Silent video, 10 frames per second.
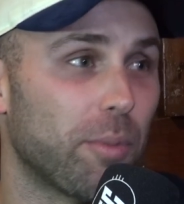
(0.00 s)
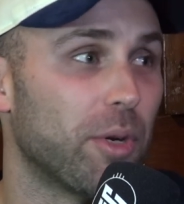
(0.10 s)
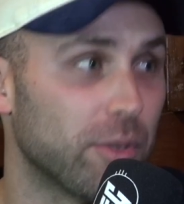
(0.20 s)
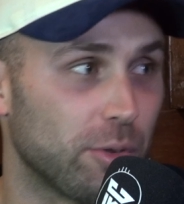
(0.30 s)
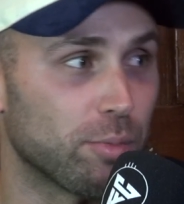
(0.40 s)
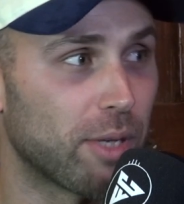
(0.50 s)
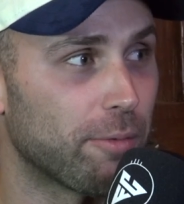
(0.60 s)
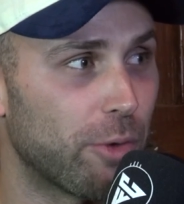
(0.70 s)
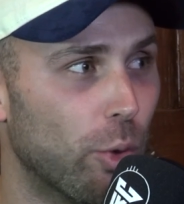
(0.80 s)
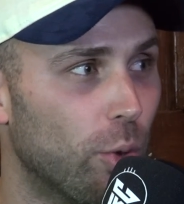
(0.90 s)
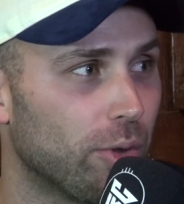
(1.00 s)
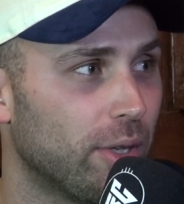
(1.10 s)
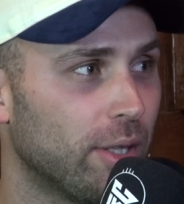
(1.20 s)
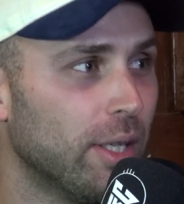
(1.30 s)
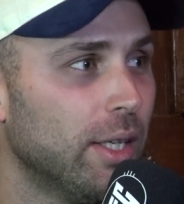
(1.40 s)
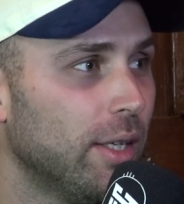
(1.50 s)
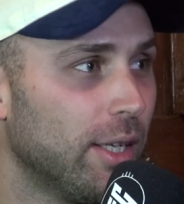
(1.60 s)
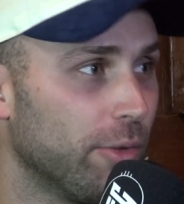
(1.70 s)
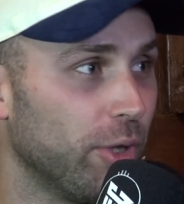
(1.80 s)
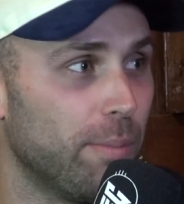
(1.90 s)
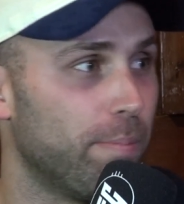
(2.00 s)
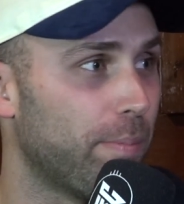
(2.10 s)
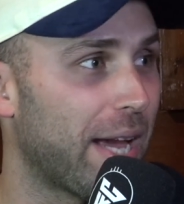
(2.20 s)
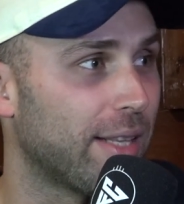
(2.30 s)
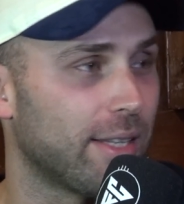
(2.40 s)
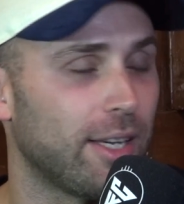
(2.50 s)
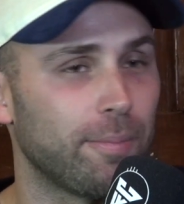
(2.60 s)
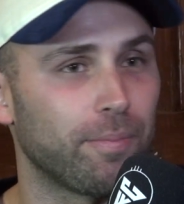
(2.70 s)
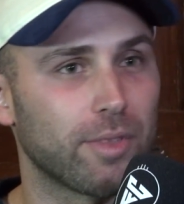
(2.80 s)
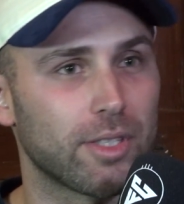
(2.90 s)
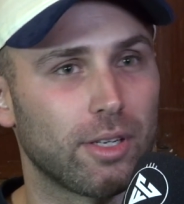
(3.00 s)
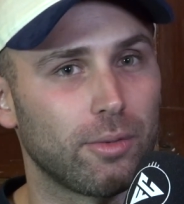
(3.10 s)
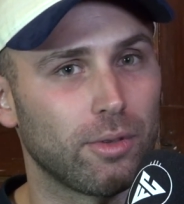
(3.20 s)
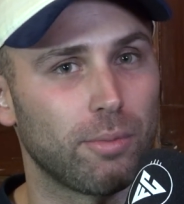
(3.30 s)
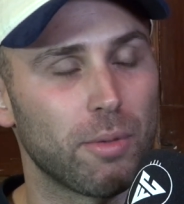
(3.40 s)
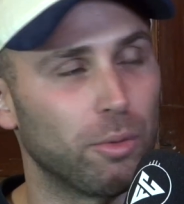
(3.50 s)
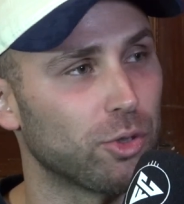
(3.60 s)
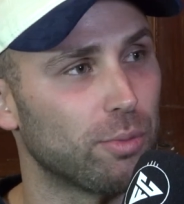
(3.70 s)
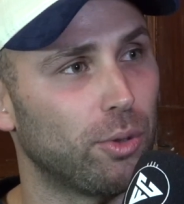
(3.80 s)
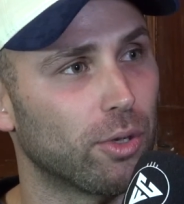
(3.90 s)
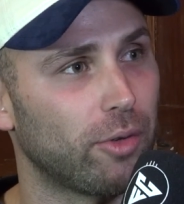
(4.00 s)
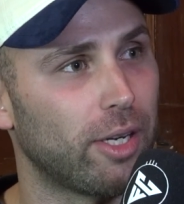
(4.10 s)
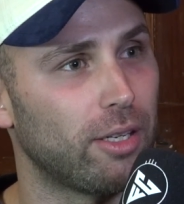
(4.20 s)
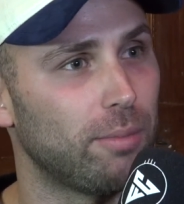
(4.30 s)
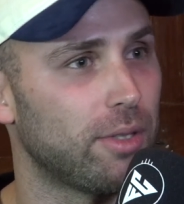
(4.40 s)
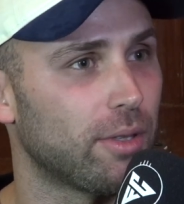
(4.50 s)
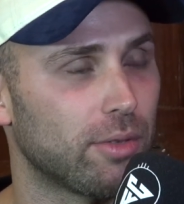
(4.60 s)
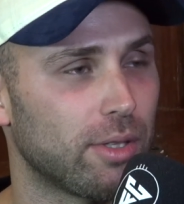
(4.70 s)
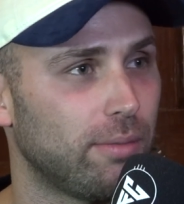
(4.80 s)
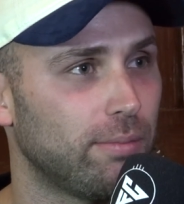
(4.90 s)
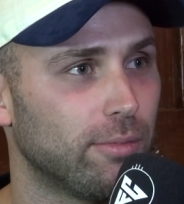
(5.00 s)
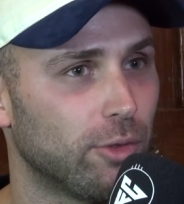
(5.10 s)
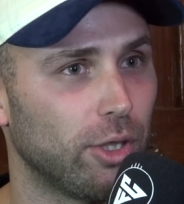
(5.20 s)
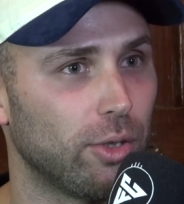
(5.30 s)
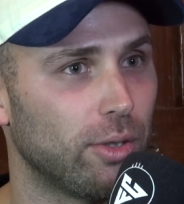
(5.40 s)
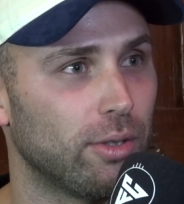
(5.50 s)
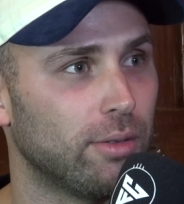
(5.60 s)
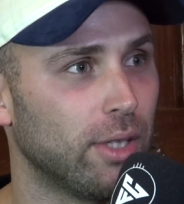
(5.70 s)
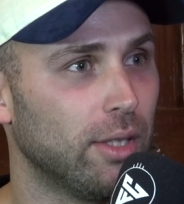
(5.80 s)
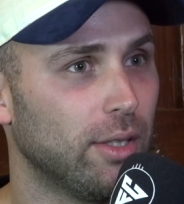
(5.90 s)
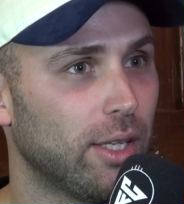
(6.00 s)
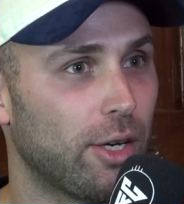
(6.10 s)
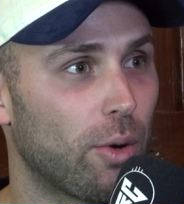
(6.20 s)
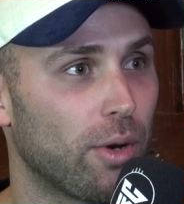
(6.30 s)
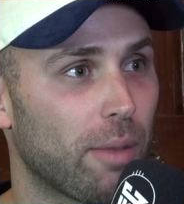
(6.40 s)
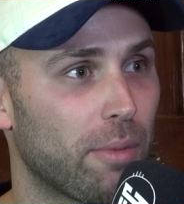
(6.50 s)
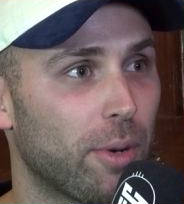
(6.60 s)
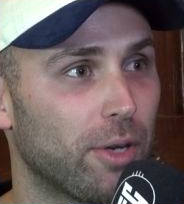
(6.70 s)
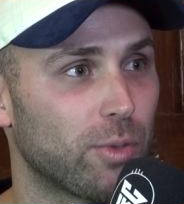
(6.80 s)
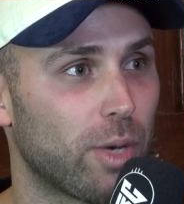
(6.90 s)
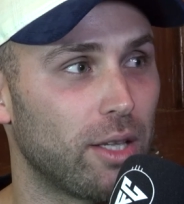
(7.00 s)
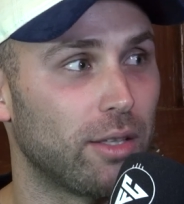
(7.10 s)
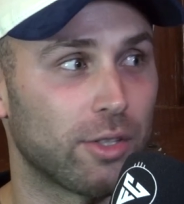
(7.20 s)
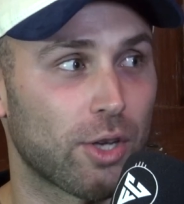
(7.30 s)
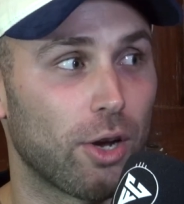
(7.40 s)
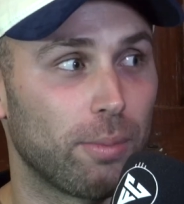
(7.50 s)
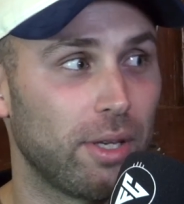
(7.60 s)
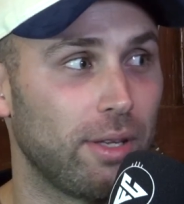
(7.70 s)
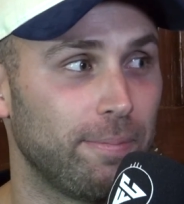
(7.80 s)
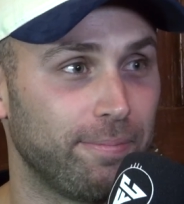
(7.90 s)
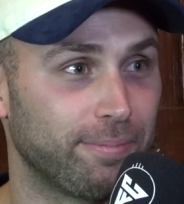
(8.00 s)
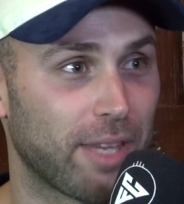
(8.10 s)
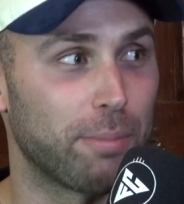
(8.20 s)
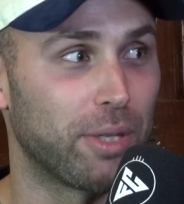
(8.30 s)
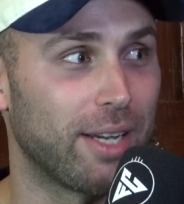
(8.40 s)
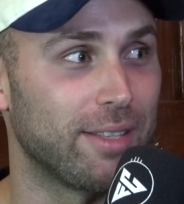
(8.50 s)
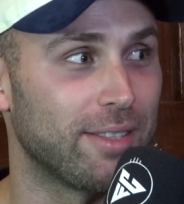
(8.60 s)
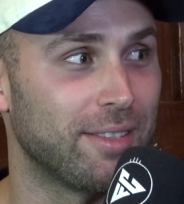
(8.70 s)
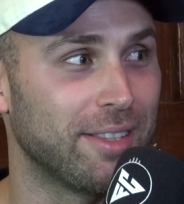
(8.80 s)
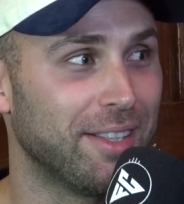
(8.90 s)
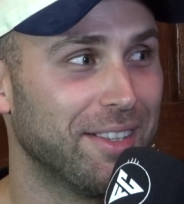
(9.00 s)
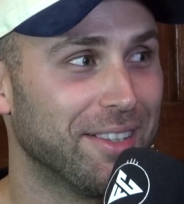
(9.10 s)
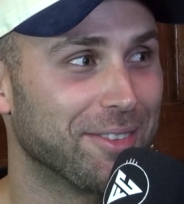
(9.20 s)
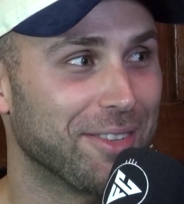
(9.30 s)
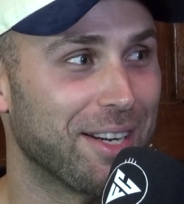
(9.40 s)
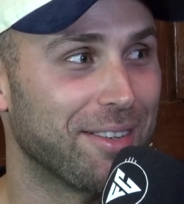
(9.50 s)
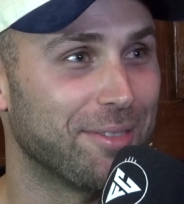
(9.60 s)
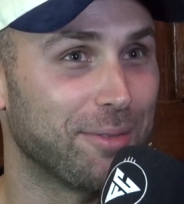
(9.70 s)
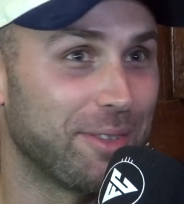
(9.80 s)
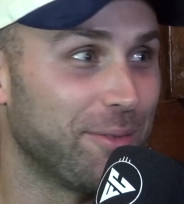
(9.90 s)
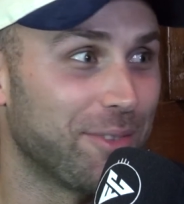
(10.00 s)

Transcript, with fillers: because he was playing for North and in a really bad team. Yep. So a bit more support around him. He's obviously really good and and holding up the post well. And let's hope he he plays and round